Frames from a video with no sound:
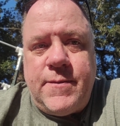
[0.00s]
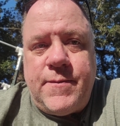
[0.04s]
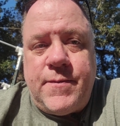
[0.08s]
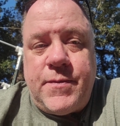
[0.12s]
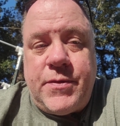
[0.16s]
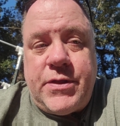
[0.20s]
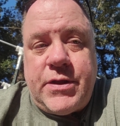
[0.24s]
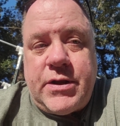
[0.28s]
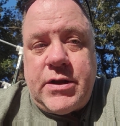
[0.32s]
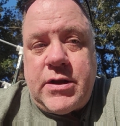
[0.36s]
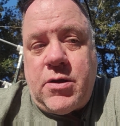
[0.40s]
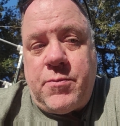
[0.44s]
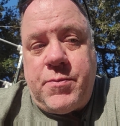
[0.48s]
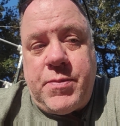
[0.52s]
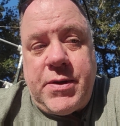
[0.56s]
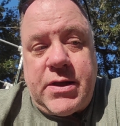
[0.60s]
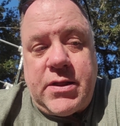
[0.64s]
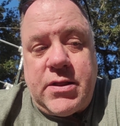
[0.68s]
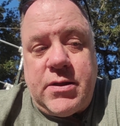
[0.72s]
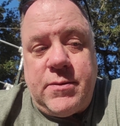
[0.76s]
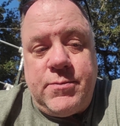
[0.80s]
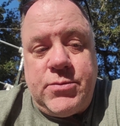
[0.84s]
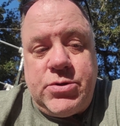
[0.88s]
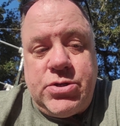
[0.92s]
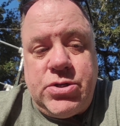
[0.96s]
And then I'll
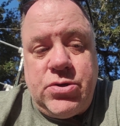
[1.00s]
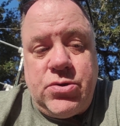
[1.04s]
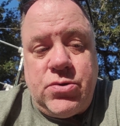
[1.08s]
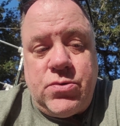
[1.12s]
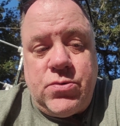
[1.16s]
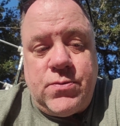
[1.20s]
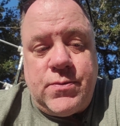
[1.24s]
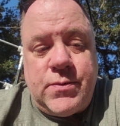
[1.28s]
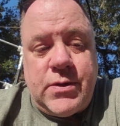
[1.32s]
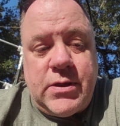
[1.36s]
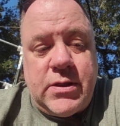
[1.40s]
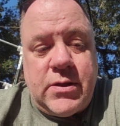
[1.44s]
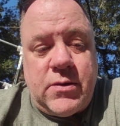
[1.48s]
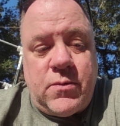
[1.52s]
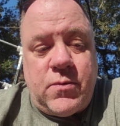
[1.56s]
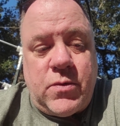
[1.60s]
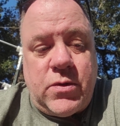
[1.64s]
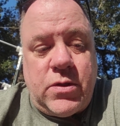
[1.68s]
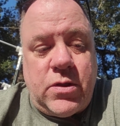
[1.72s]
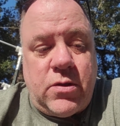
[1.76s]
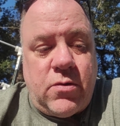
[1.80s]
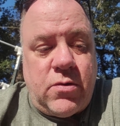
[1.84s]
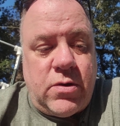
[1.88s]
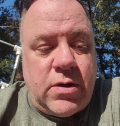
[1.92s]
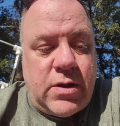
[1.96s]
pick them too. And then
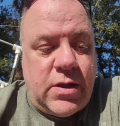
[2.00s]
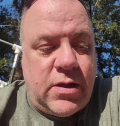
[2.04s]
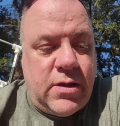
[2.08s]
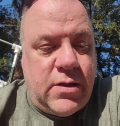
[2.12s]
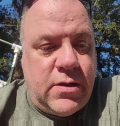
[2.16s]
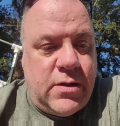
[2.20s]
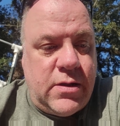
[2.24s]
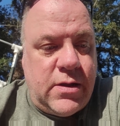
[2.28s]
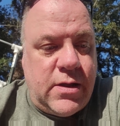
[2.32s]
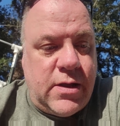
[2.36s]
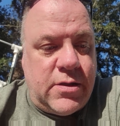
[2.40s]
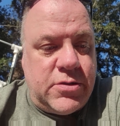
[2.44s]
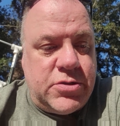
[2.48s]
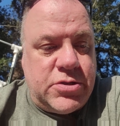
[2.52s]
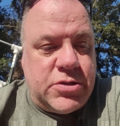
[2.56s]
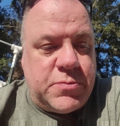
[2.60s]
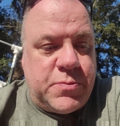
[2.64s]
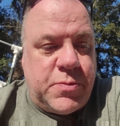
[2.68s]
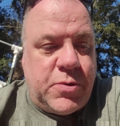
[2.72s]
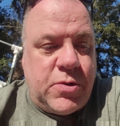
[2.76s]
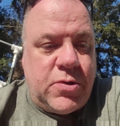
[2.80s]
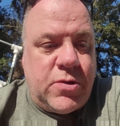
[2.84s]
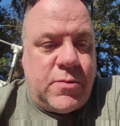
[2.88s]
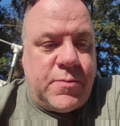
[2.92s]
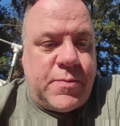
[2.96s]
when they're done, I'll just
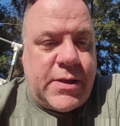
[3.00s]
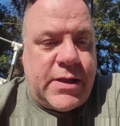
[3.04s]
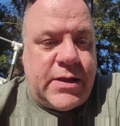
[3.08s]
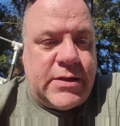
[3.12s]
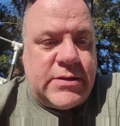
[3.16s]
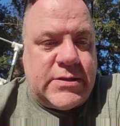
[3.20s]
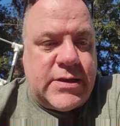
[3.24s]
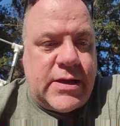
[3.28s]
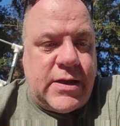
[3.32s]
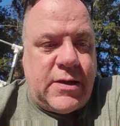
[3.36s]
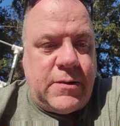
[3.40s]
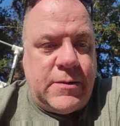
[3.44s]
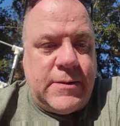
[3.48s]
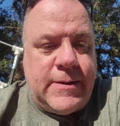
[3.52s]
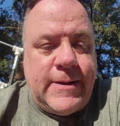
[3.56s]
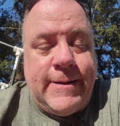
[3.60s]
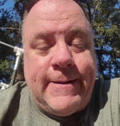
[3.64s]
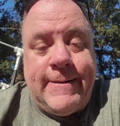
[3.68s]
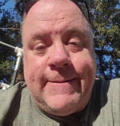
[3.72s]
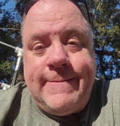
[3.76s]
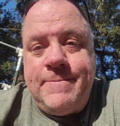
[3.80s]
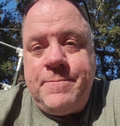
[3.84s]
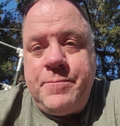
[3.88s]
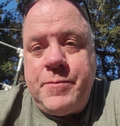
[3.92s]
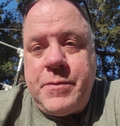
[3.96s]
pull the plants out,
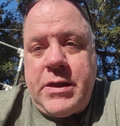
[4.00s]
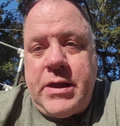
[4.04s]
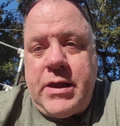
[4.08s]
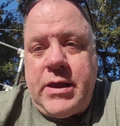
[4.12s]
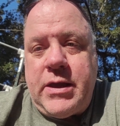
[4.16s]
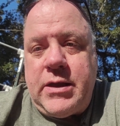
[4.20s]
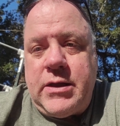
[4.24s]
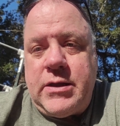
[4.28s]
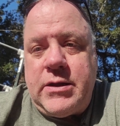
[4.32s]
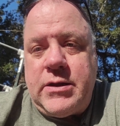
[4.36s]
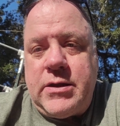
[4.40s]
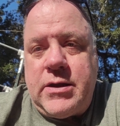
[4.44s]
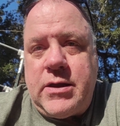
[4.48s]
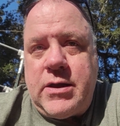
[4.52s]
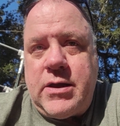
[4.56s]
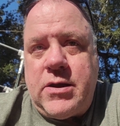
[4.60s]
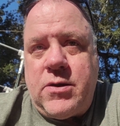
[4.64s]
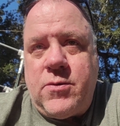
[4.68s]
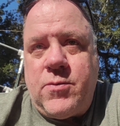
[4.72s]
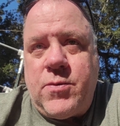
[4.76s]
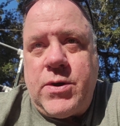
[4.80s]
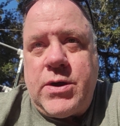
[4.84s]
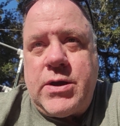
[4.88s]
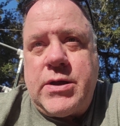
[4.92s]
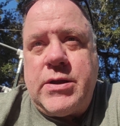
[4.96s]
and
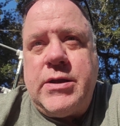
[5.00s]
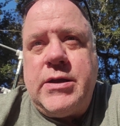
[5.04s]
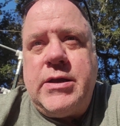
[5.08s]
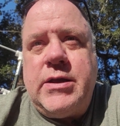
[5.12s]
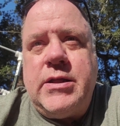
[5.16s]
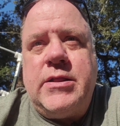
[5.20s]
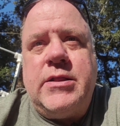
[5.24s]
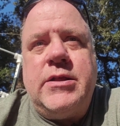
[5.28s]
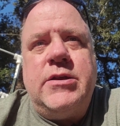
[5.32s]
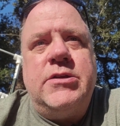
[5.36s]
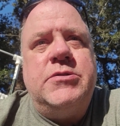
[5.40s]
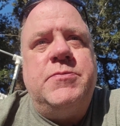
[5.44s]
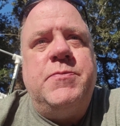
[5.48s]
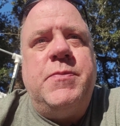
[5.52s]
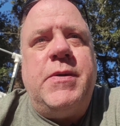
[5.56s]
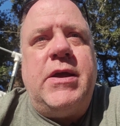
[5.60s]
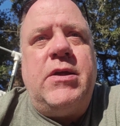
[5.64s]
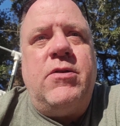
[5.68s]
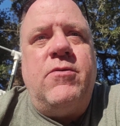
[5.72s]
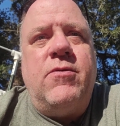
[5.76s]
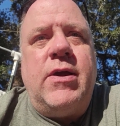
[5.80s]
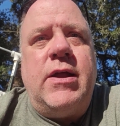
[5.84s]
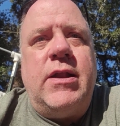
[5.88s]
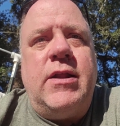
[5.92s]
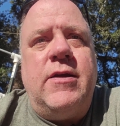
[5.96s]
we're going to get this
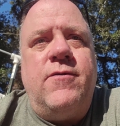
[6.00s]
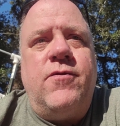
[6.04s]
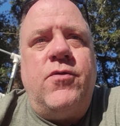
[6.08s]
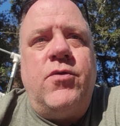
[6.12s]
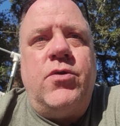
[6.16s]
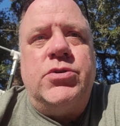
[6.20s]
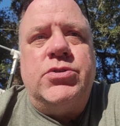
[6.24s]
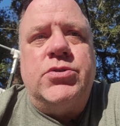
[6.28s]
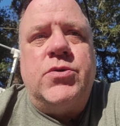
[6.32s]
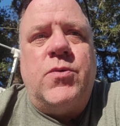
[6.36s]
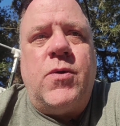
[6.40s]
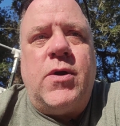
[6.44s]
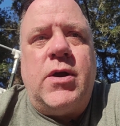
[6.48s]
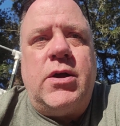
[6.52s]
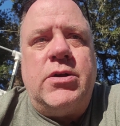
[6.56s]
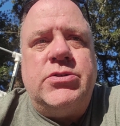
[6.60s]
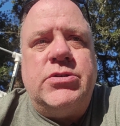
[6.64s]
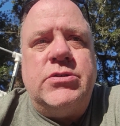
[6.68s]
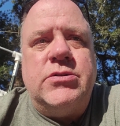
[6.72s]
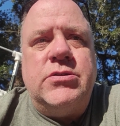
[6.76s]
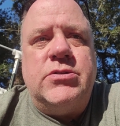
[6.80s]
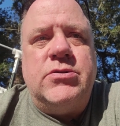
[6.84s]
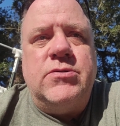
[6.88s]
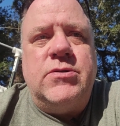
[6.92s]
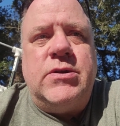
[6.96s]
bed ready for squash
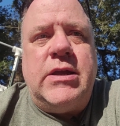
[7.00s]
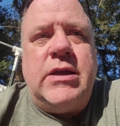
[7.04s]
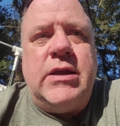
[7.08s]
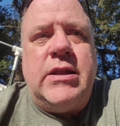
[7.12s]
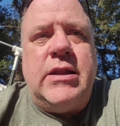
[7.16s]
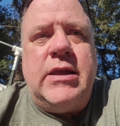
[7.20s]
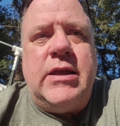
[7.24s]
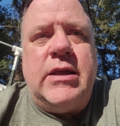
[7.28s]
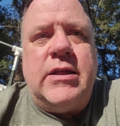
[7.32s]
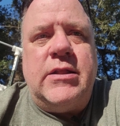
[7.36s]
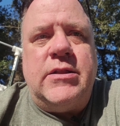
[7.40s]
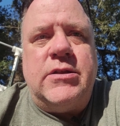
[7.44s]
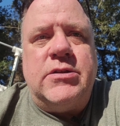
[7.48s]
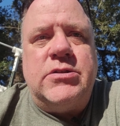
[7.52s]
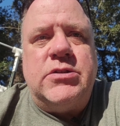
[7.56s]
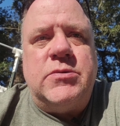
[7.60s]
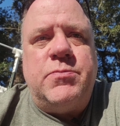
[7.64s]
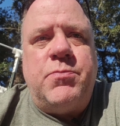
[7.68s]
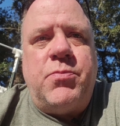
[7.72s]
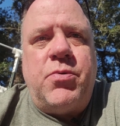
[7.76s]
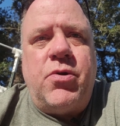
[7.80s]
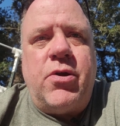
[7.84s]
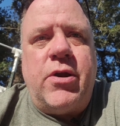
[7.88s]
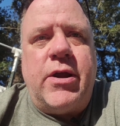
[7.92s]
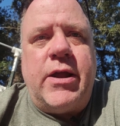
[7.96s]
and zucchini in the
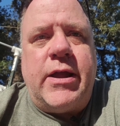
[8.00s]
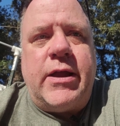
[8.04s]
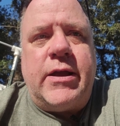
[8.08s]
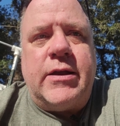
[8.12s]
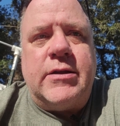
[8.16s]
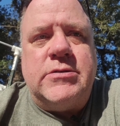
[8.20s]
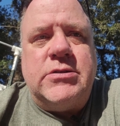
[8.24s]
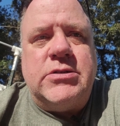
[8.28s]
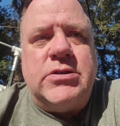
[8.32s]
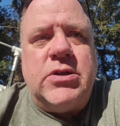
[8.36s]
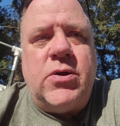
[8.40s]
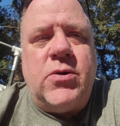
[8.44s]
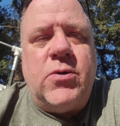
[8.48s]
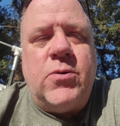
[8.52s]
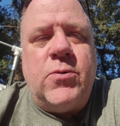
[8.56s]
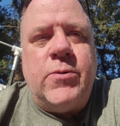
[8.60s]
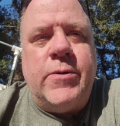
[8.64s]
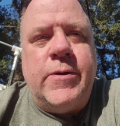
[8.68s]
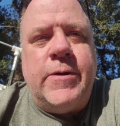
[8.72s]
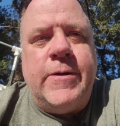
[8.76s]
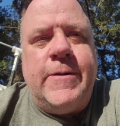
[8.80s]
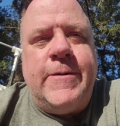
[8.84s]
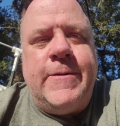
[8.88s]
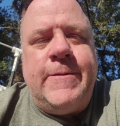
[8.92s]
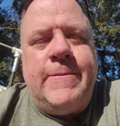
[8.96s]
spring. So
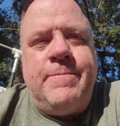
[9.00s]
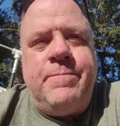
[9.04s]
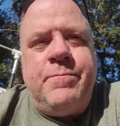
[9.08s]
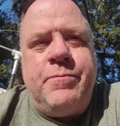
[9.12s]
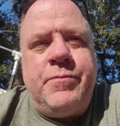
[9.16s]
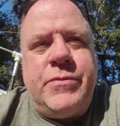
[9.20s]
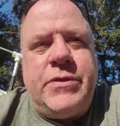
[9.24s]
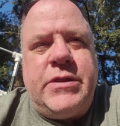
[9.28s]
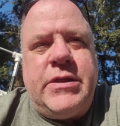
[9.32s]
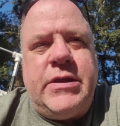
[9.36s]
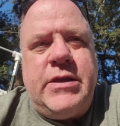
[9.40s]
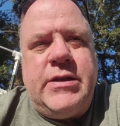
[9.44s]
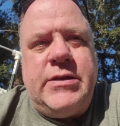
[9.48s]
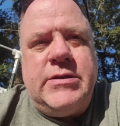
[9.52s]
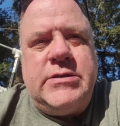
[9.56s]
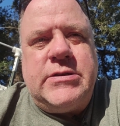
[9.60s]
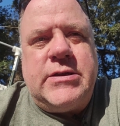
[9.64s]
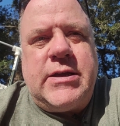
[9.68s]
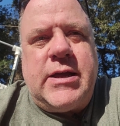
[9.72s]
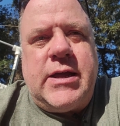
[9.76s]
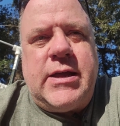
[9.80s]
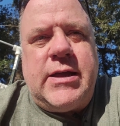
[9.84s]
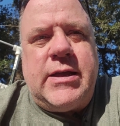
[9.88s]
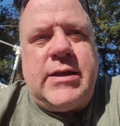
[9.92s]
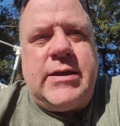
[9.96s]
these
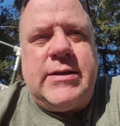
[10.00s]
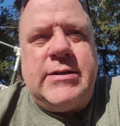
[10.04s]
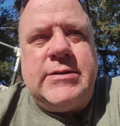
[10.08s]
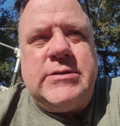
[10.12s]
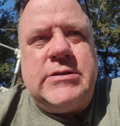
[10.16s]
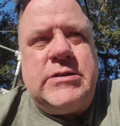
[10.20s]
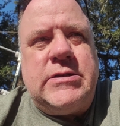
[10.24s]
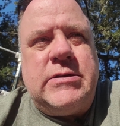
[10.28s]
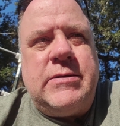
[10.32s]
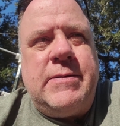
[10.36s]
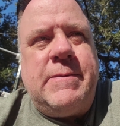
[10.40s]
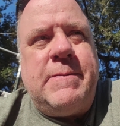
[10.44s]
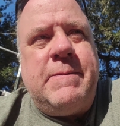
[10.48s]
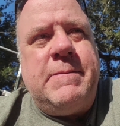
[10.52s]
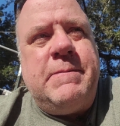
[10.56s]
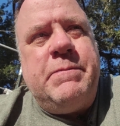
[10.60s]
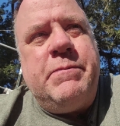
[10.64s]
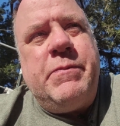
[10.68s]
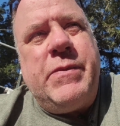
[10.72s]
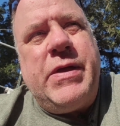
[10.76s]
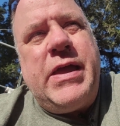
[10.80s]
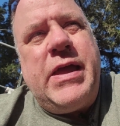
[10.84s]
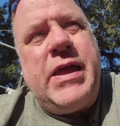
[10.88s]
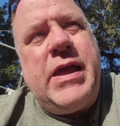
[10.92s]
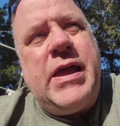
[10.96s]
guys,
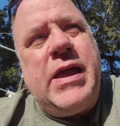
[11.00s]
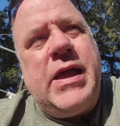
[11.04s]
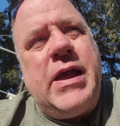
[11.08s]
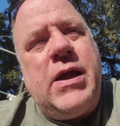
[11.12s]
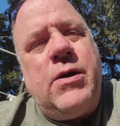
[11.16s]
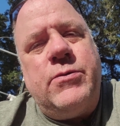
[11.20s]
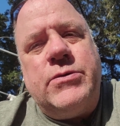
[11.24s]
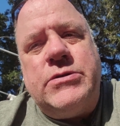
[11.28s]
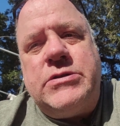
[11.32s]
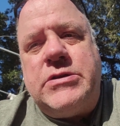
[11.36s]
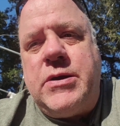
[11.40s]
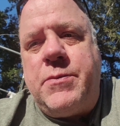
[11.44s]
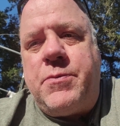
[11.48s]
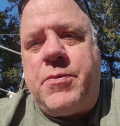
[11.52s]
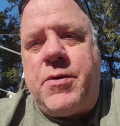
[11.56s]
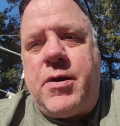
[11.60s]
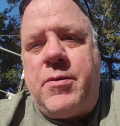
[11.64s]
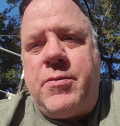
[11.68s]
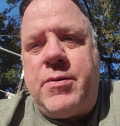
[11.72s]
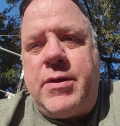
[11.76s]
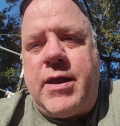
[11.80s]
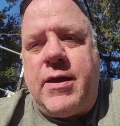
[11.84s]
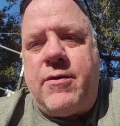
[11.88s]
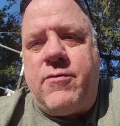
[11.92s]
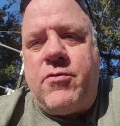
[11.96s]
I would say
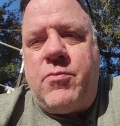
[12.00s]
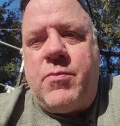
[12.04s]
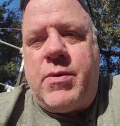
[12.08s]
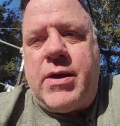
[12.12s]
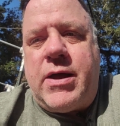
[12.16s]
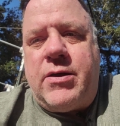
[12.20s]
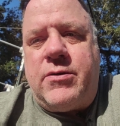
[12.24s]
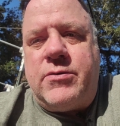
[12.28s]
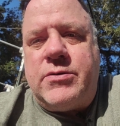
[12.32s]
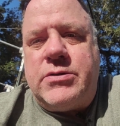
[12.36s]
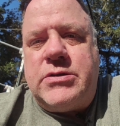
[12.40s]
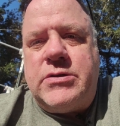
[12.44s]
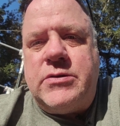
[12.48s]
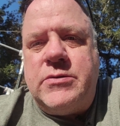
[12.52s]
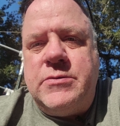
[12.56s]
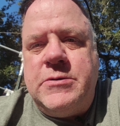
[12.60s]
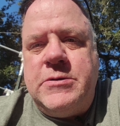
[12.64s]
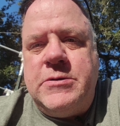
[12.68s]
probably have about